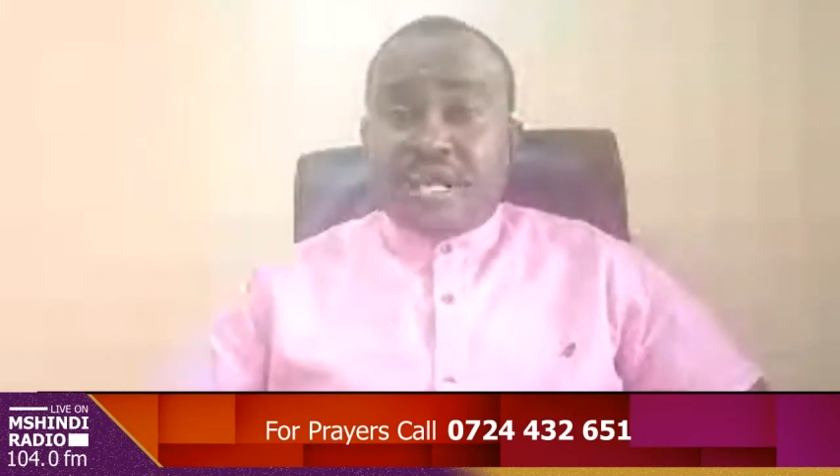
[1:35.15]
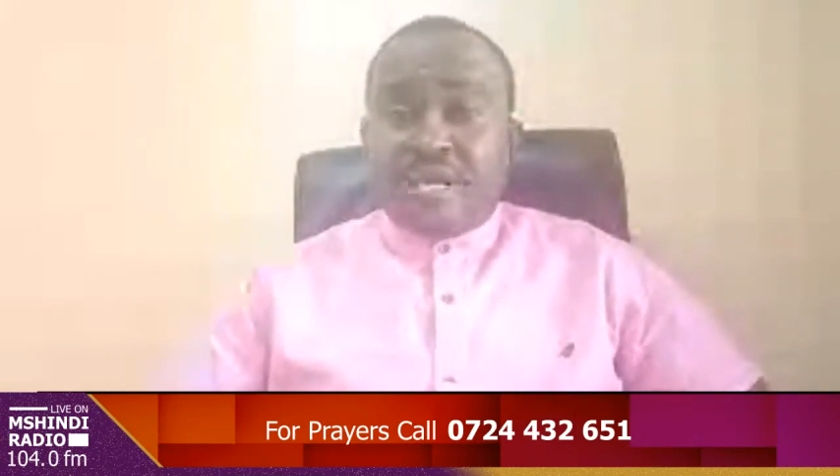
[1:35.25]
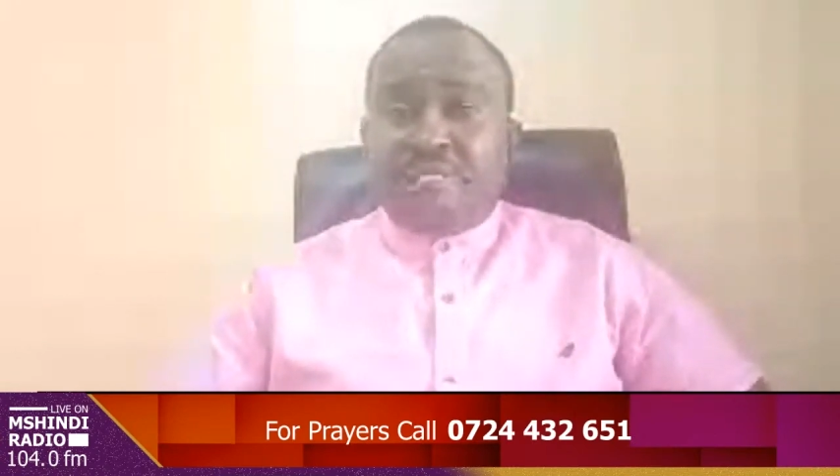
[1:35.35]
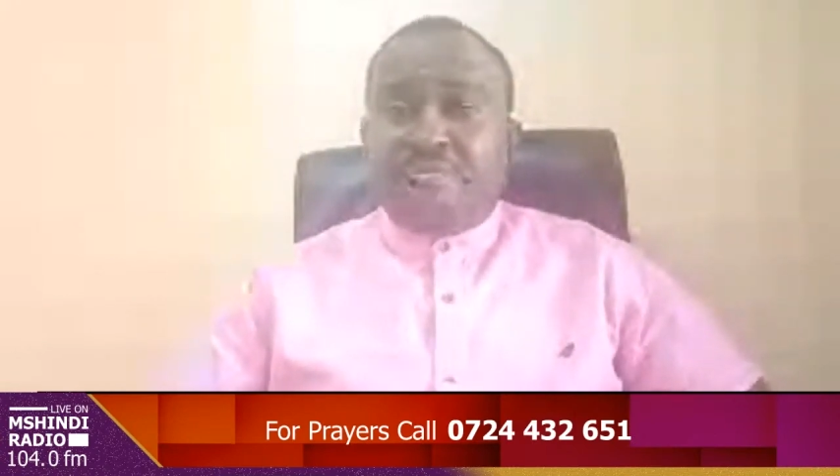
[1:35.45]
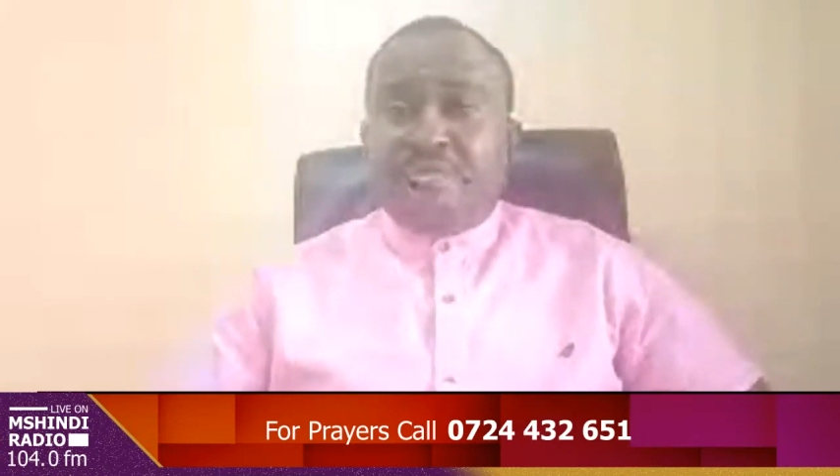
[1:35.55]

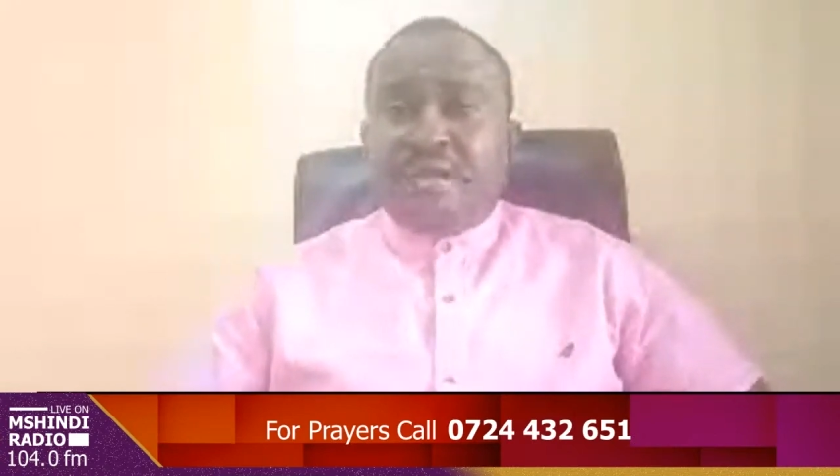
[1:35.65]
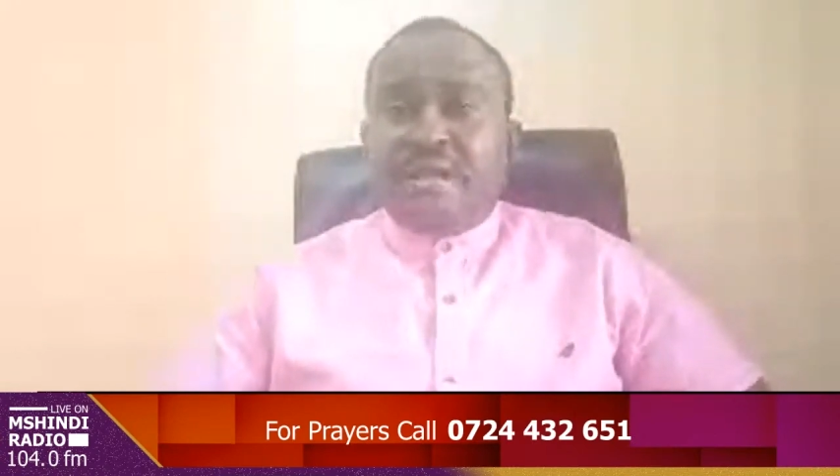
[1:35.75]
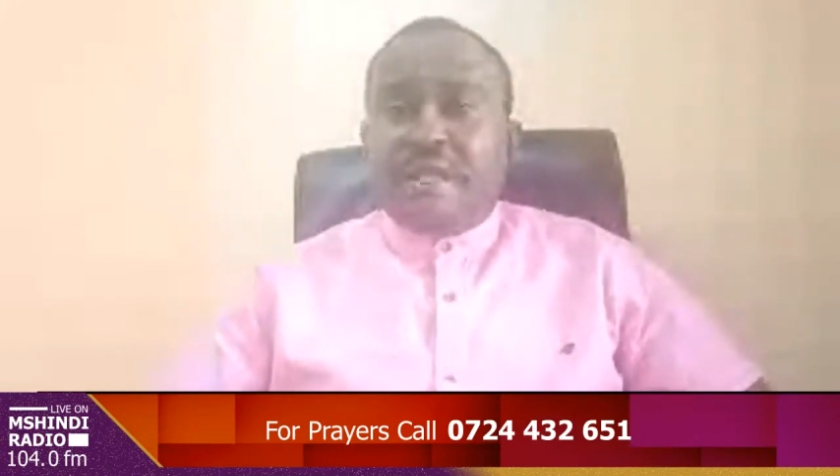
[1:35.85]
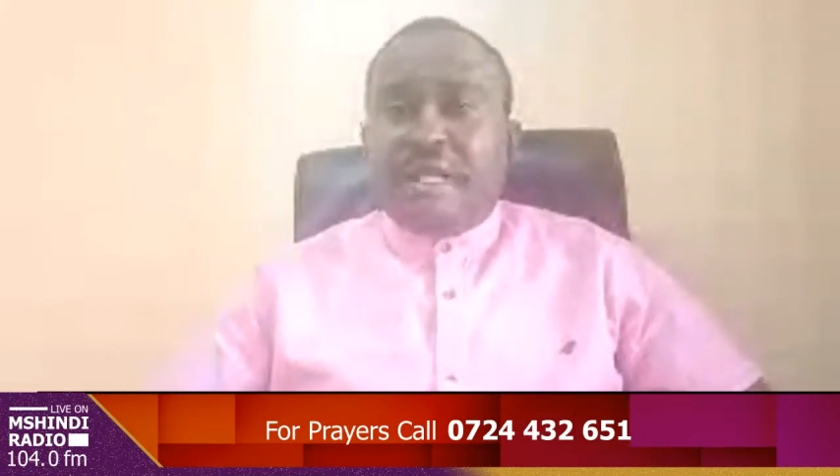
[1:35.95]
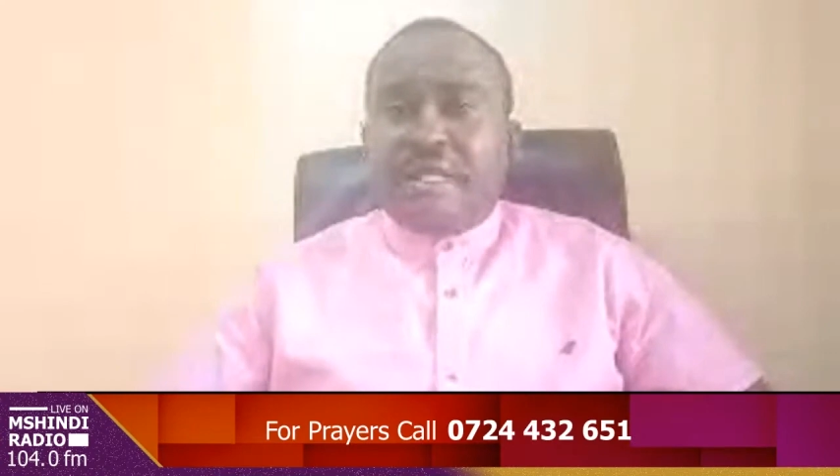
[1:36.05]
alive,
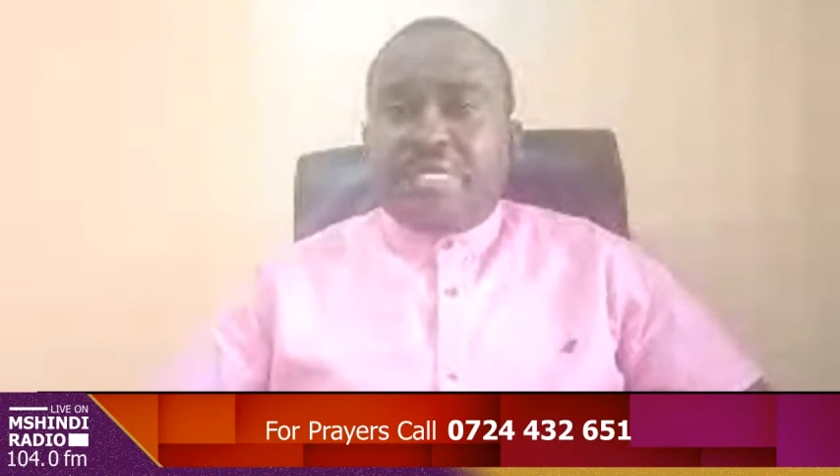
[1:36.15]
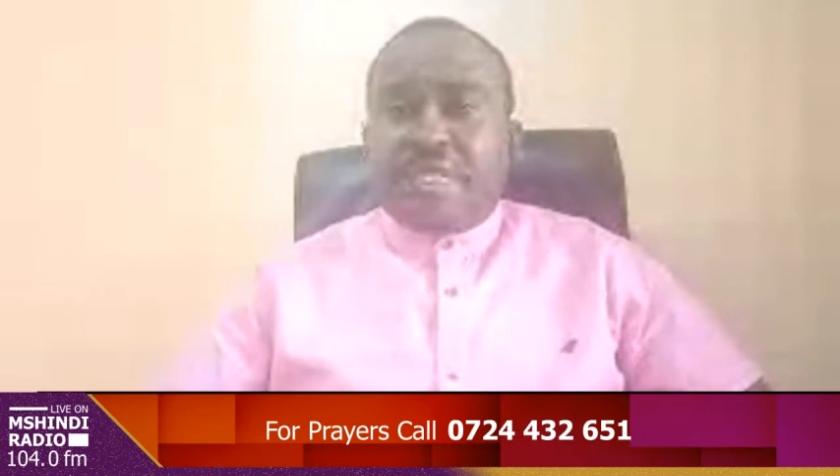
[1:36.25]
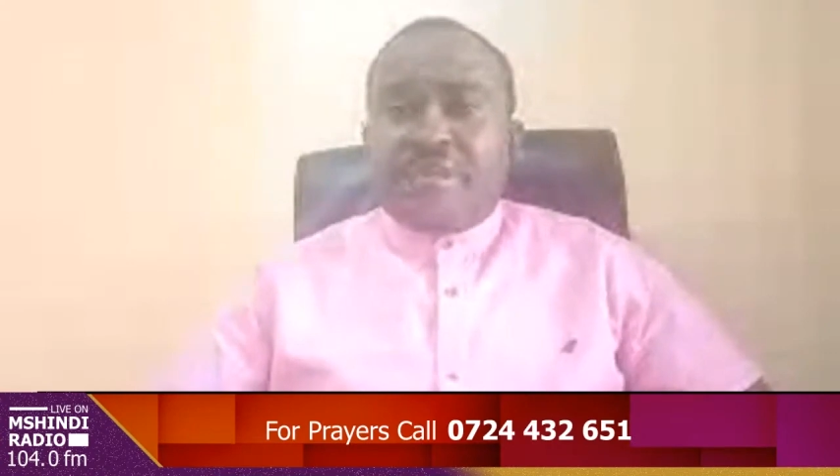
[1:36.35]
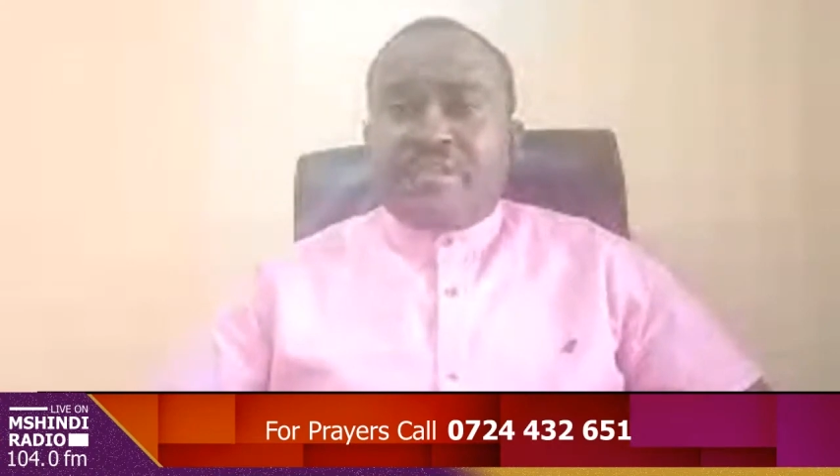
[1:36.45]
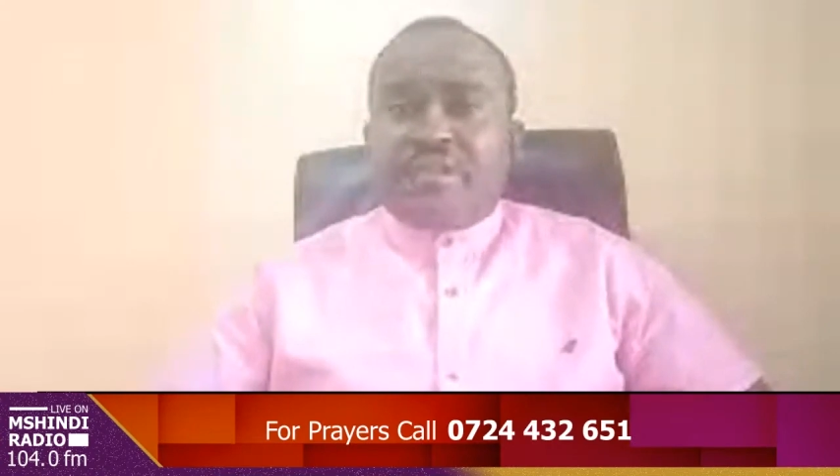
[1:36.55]

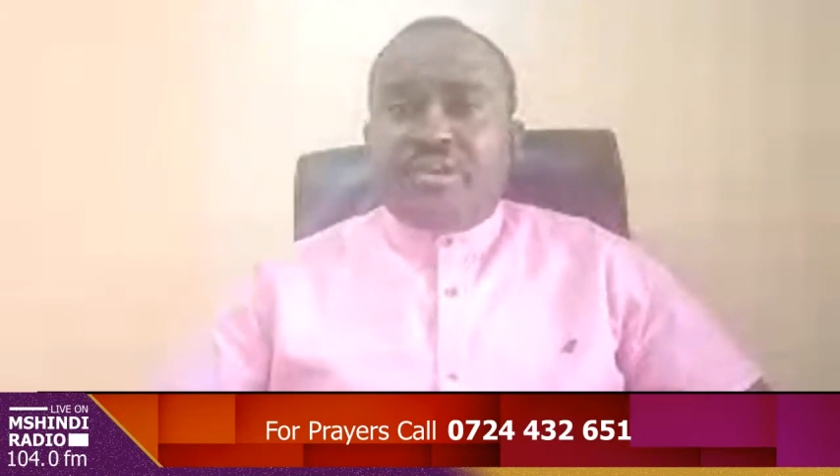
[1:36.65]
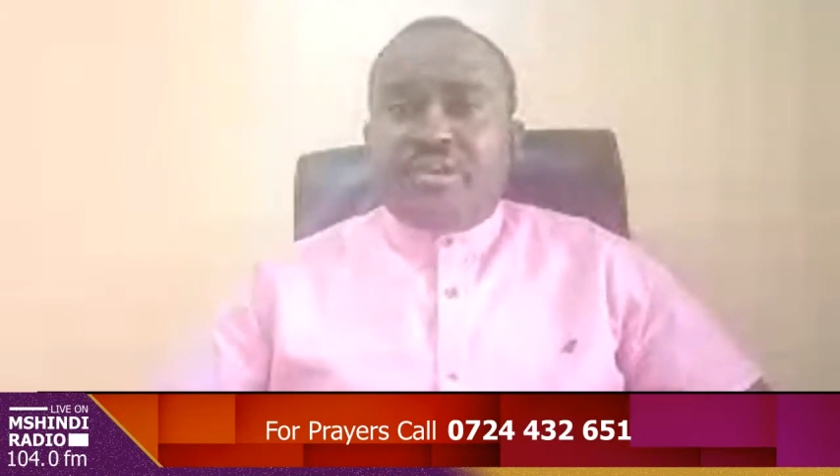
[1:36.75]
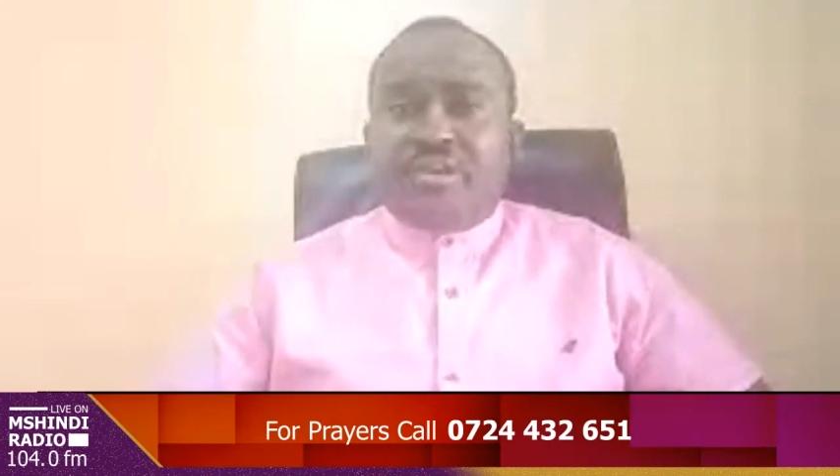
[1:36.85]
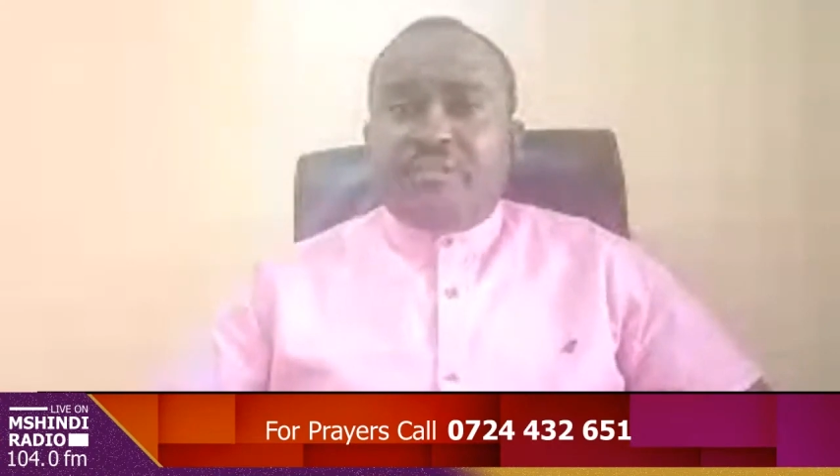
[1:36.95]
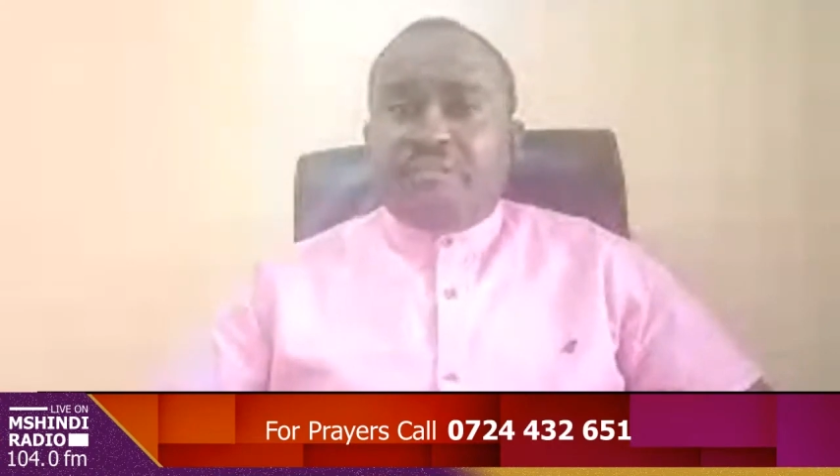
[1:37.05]
and
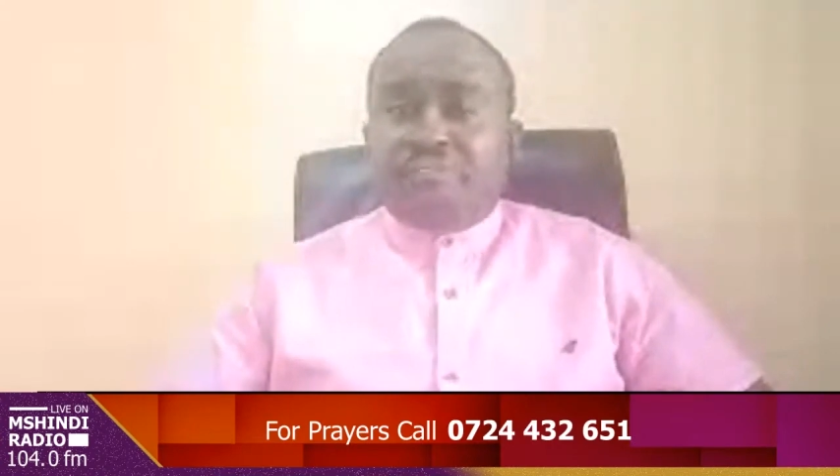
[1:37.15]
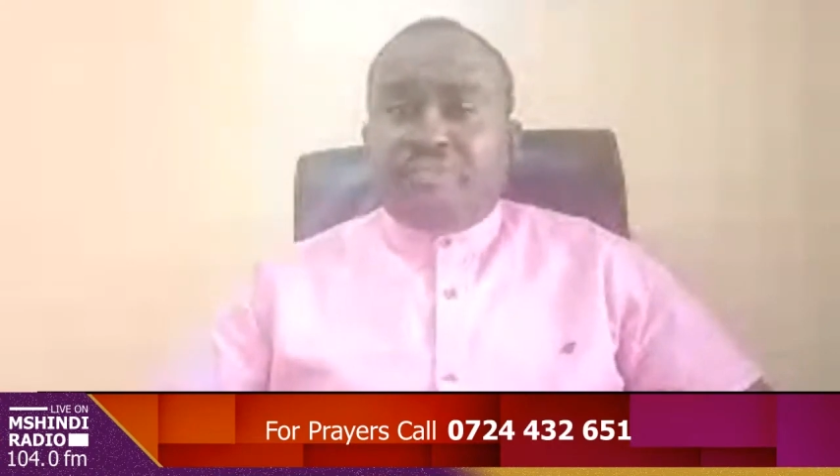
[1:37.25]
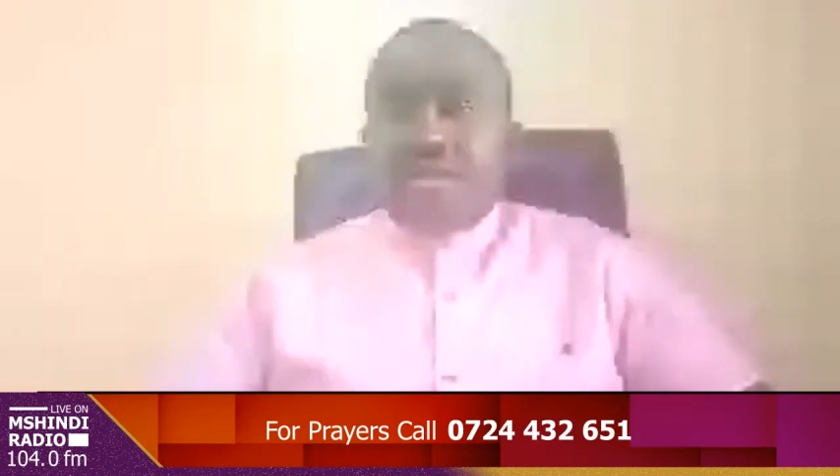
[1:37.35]
so